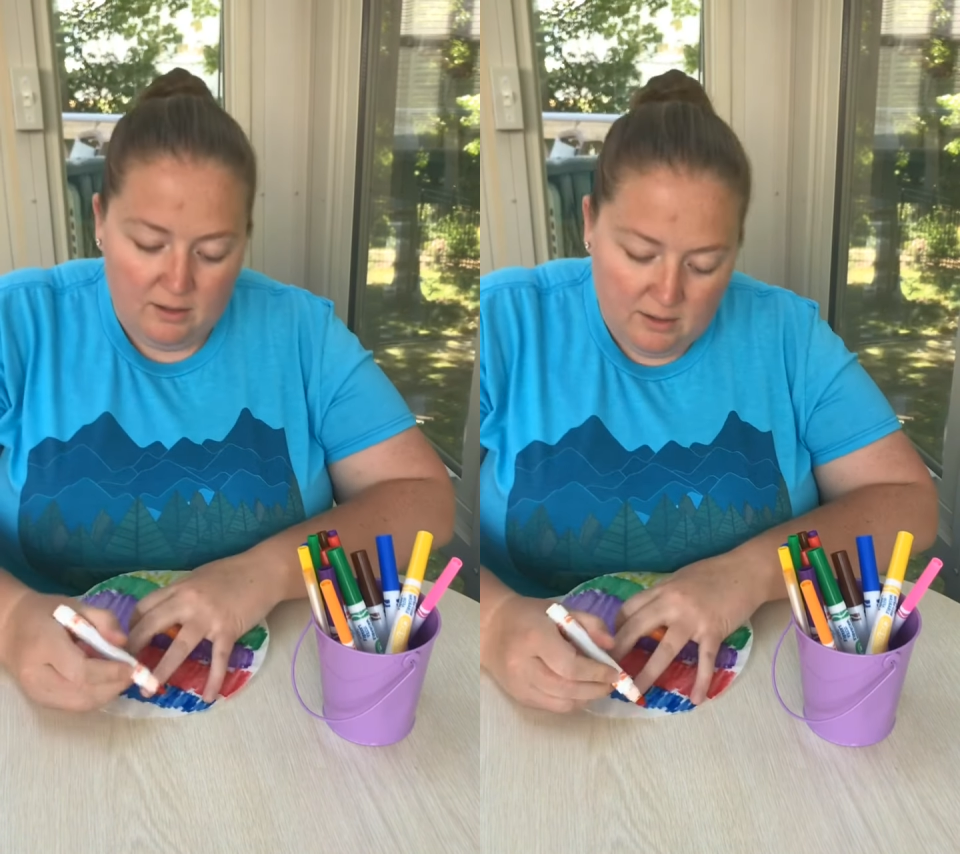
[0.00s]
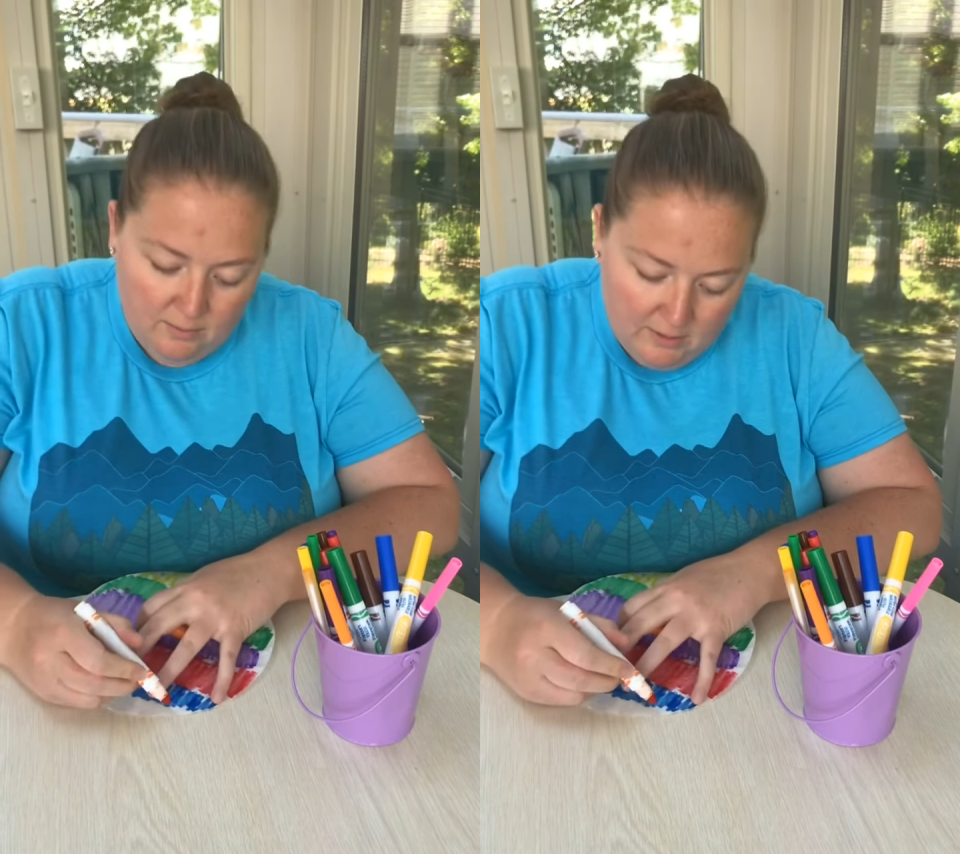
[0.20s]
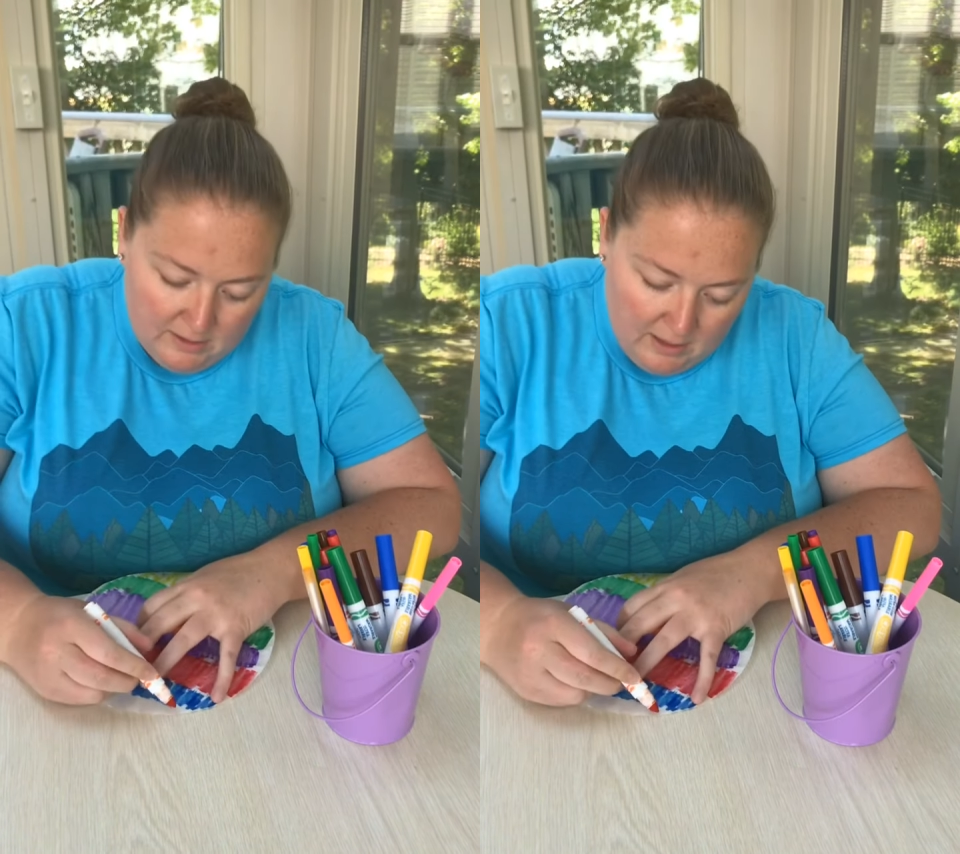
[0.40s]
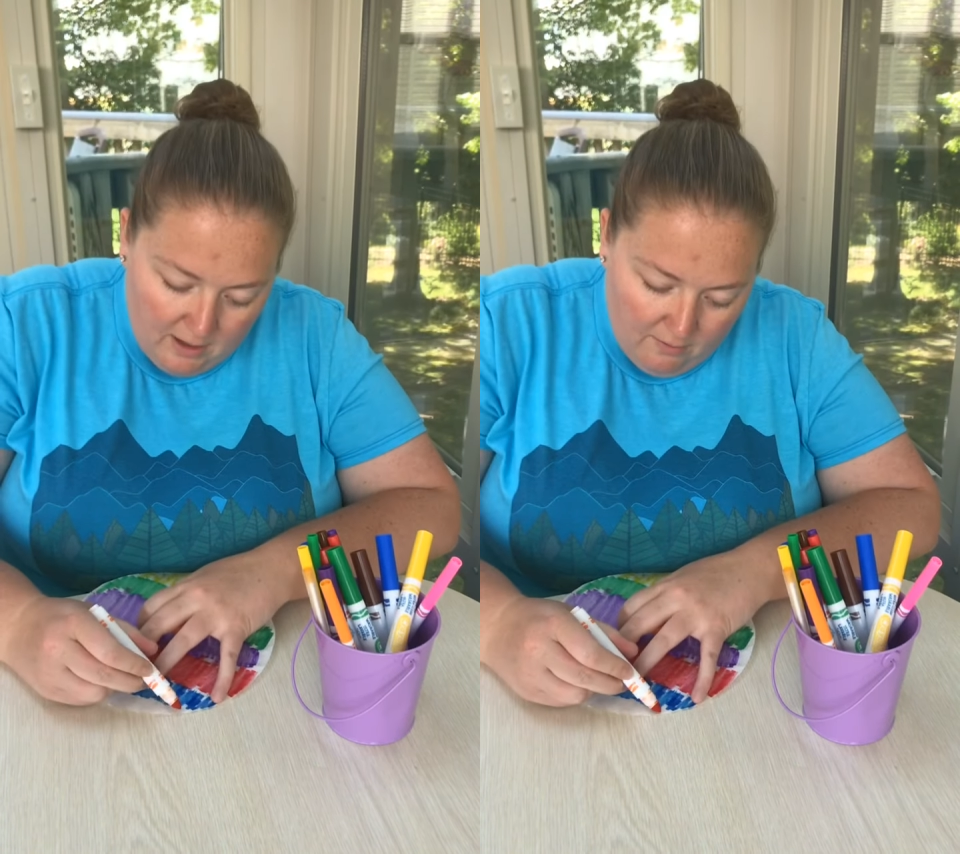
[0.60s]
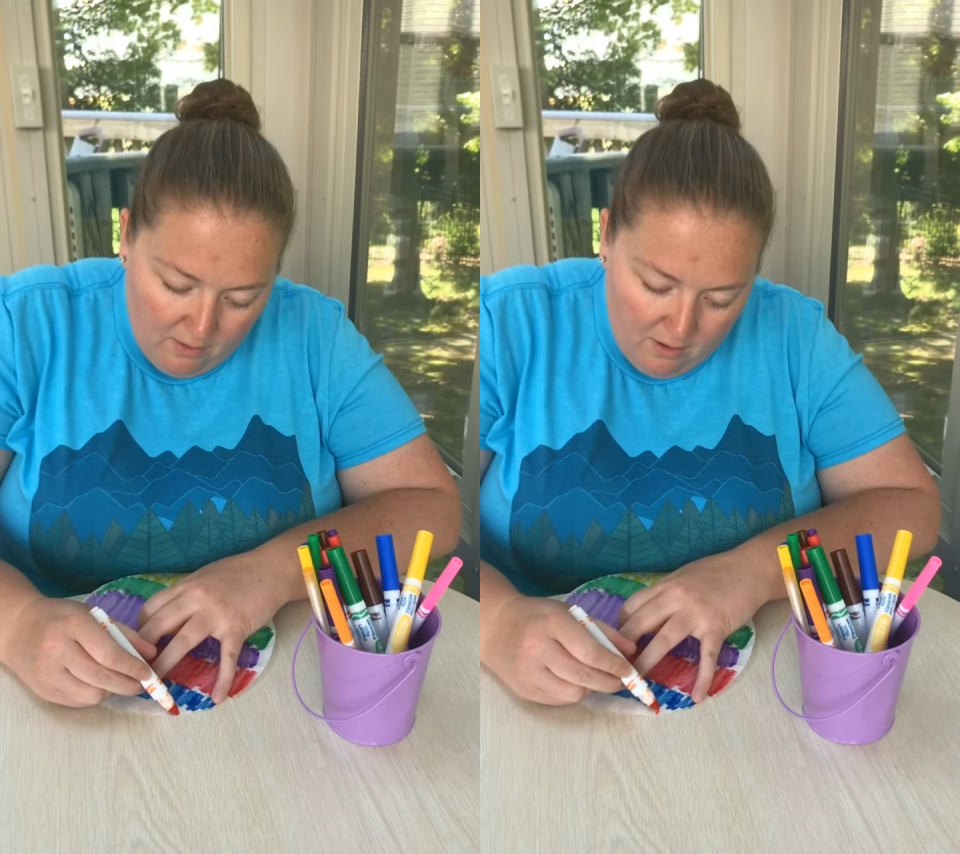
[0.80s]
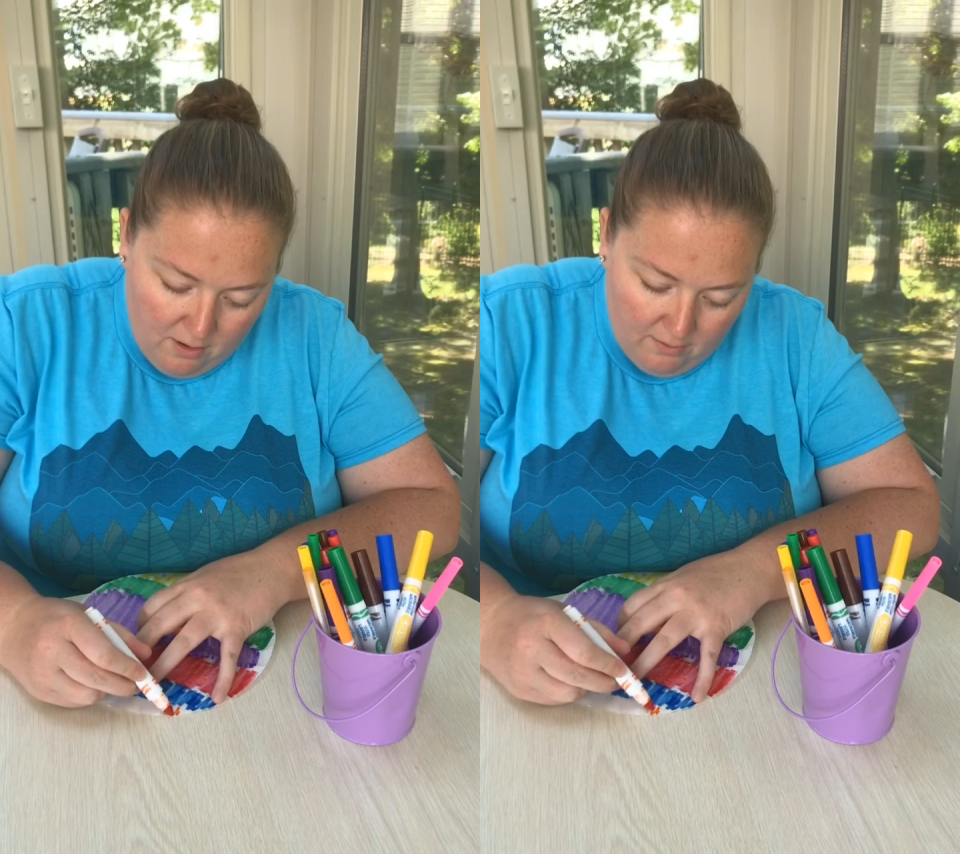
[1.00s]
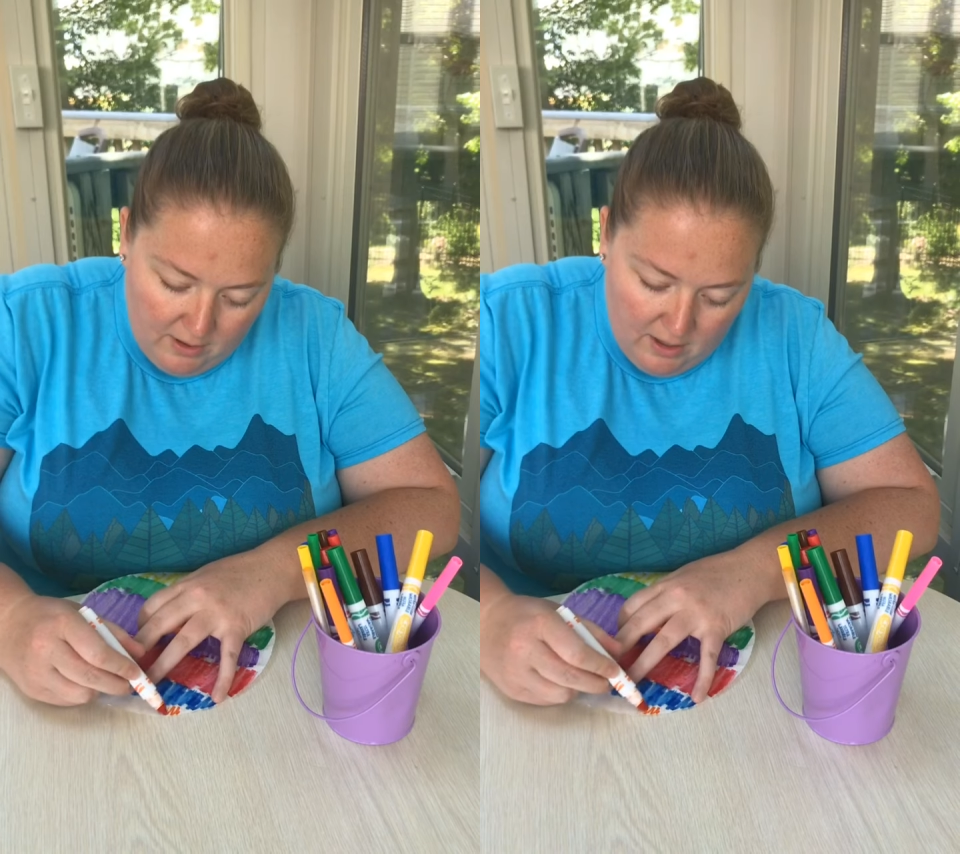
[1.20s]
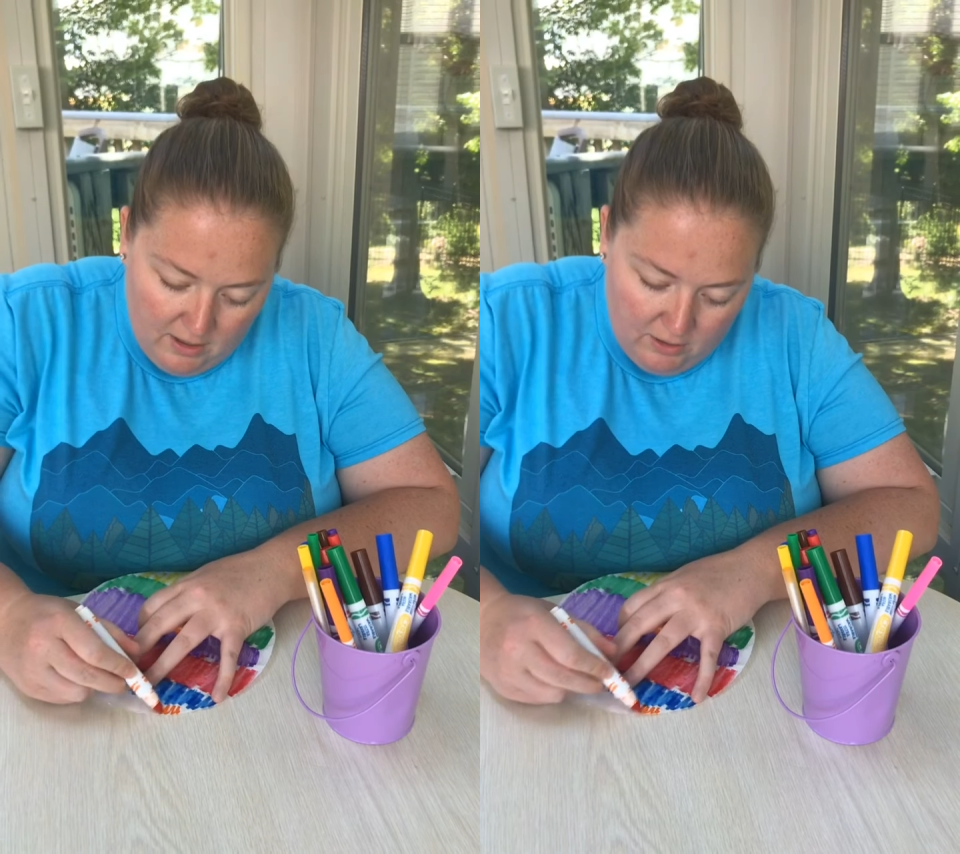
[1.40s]
So once I have
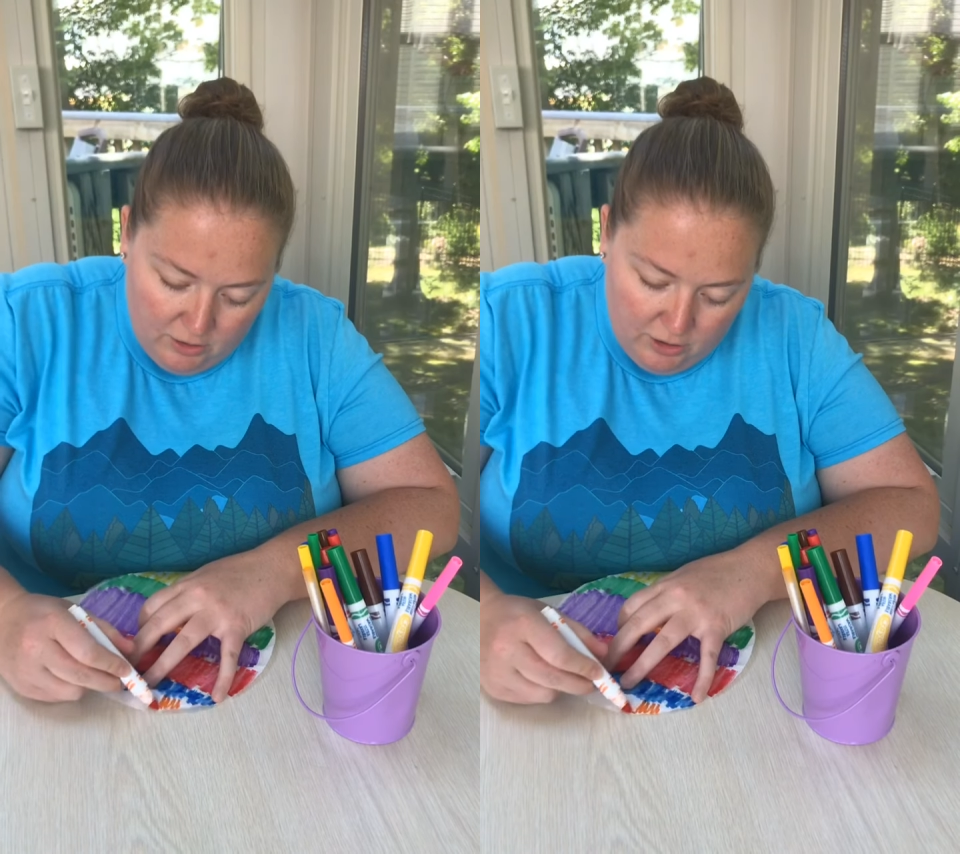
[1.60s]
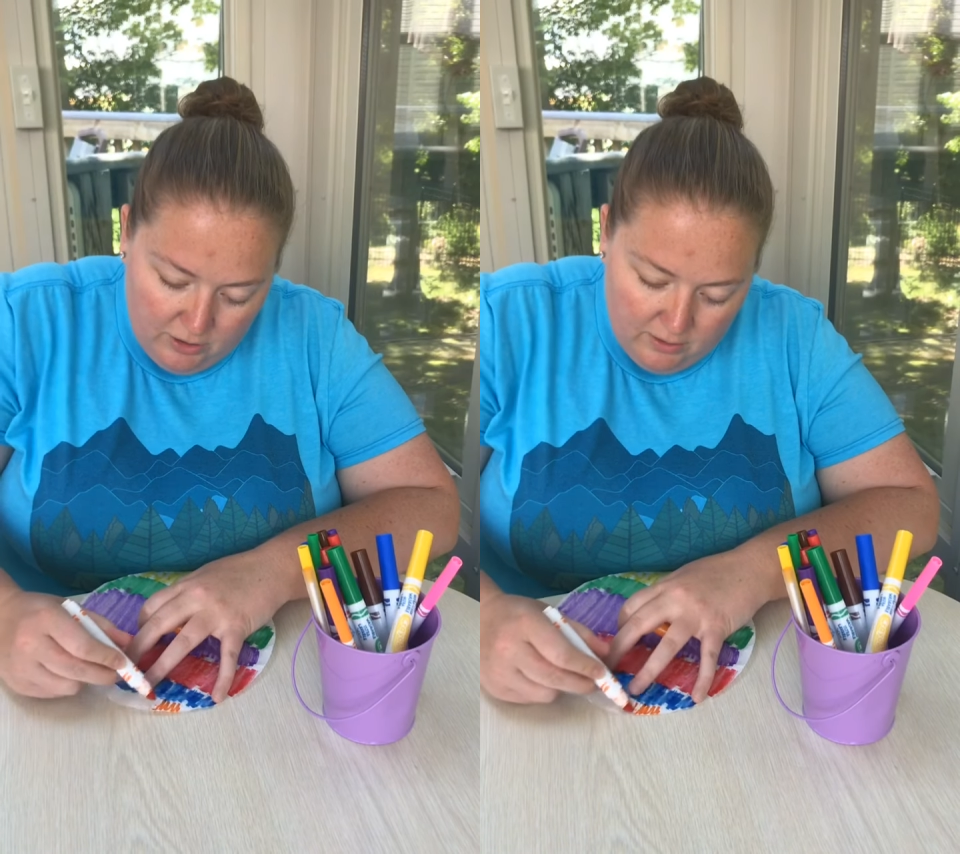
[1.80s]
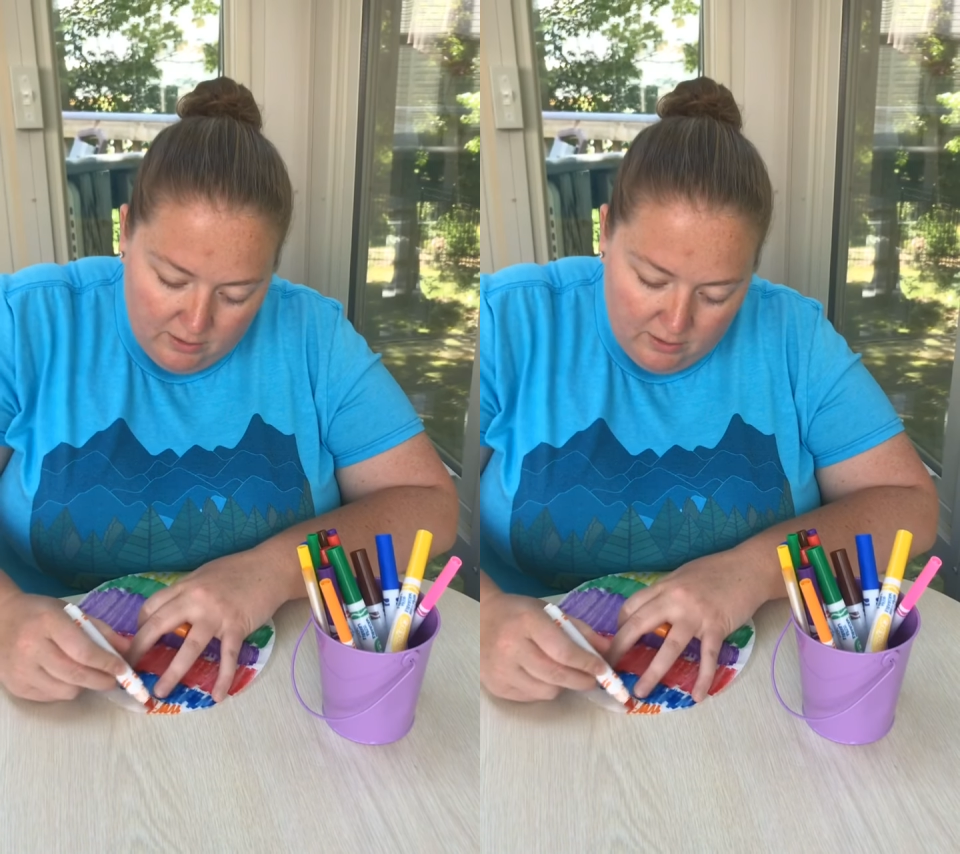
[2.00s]
orange,